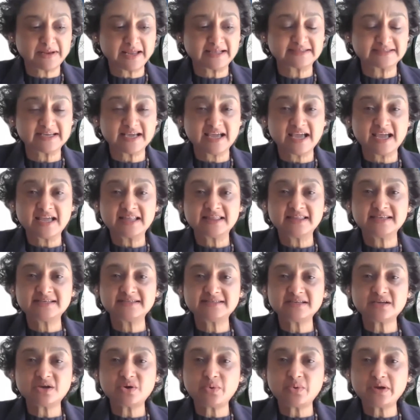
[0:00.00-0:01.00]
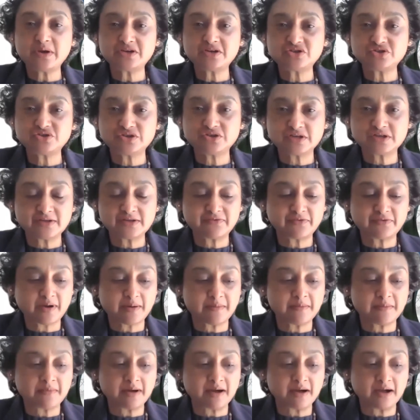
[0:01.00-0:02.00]
plans. There's a question
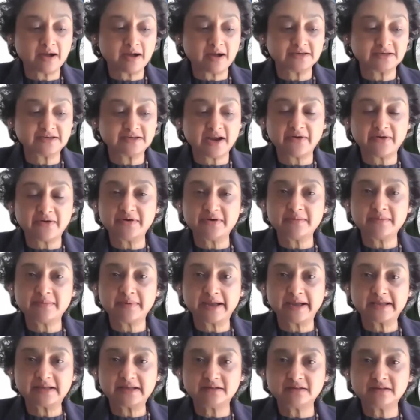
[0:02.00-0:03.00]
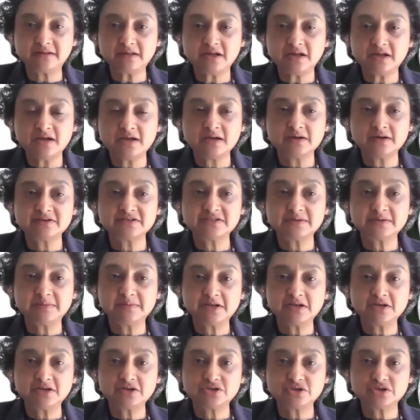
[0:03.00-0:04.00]
from Darren Michael,
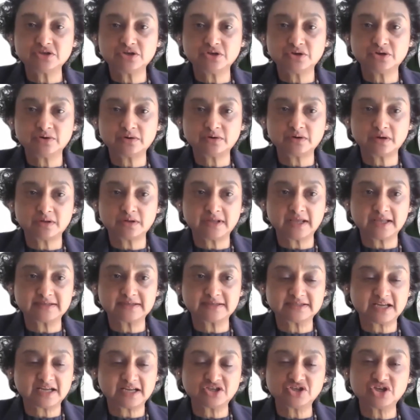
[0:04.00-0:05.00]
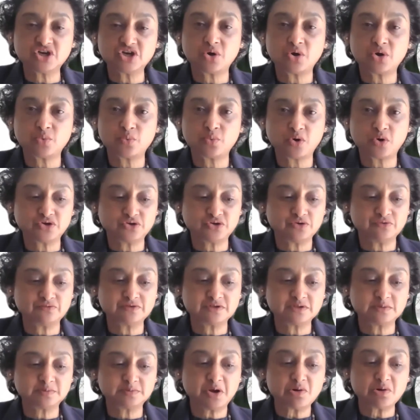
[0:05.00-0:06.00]
similar, you know, that's touching on what you've
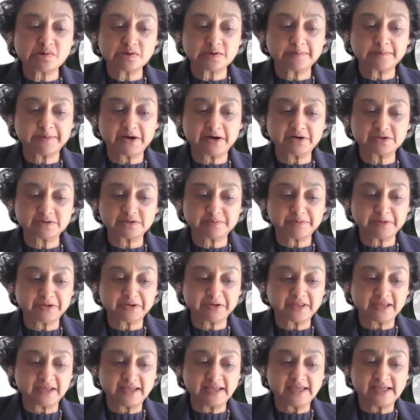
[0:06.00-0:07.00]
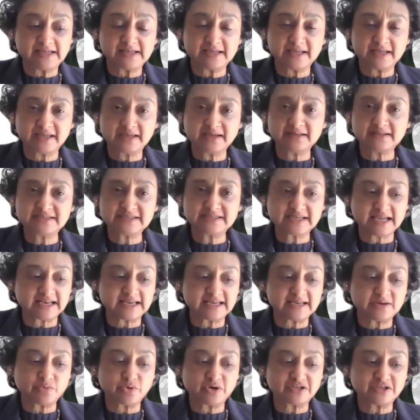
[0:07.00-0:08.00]
spoken about the yields, and
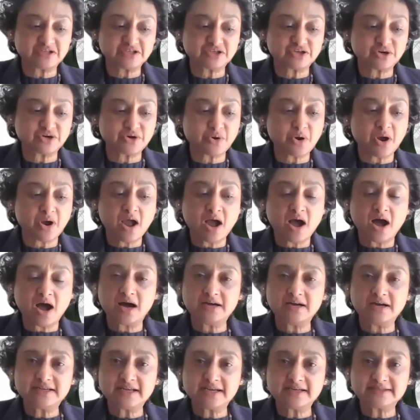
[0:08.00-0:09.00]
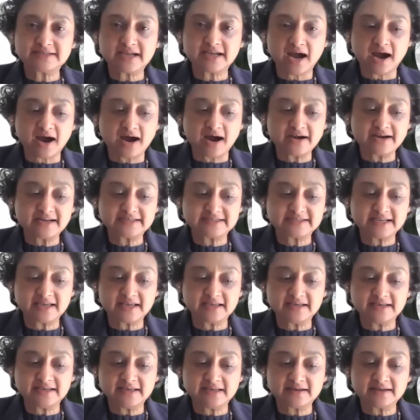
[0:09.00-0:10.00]
he wants to know, how does RSA
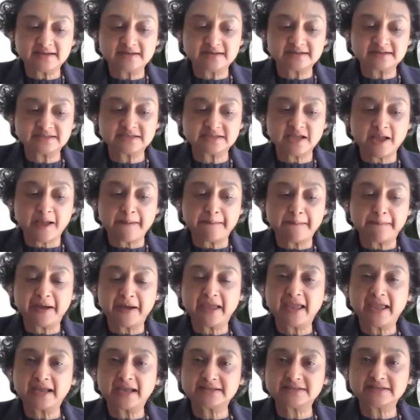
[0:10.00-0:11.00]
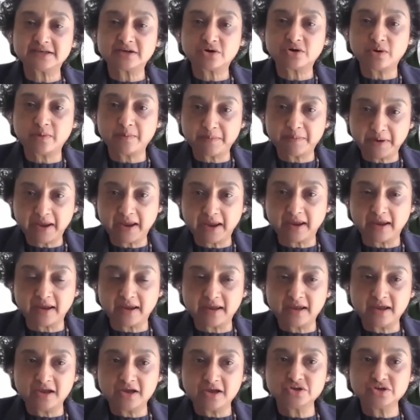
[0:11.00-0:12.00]
yields per hectare compare
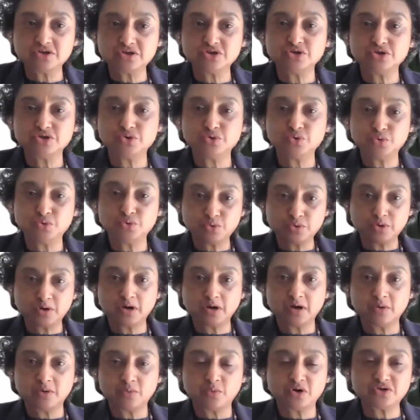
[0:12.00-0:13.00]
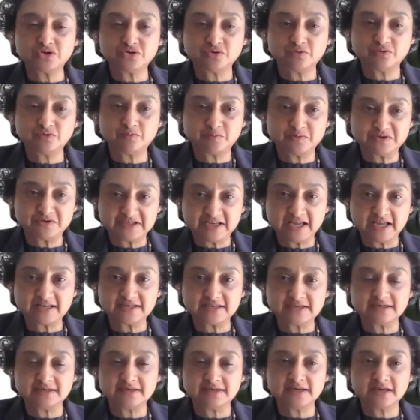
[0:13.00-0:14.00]
to what you've
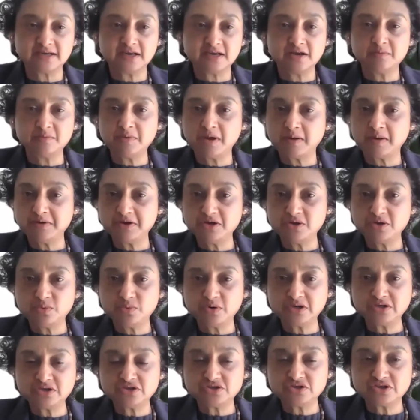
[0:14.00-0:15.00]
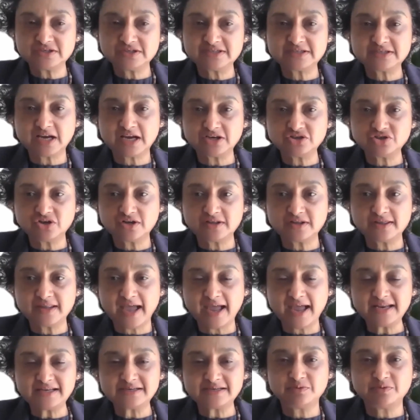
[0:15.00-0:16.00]
presented? Maybe you want to just touch on
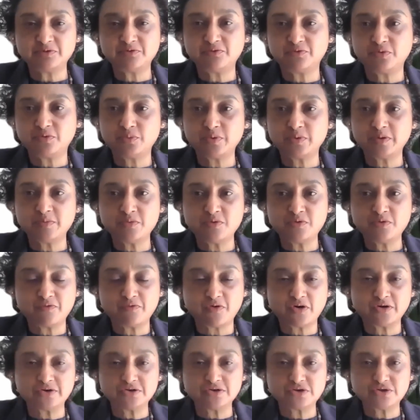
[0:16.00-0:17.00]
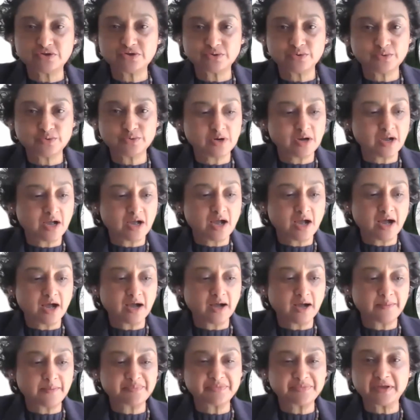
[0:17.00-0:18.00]
that before we move on to
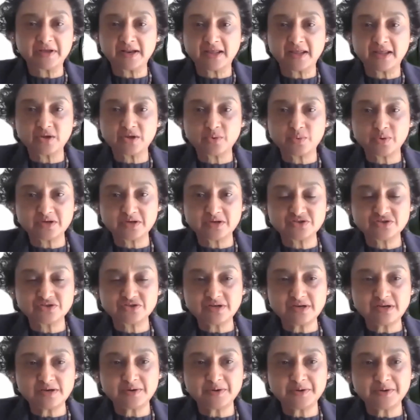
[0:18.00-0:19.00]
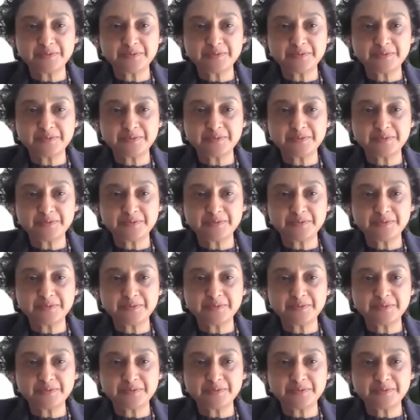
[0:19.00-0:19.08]
another question.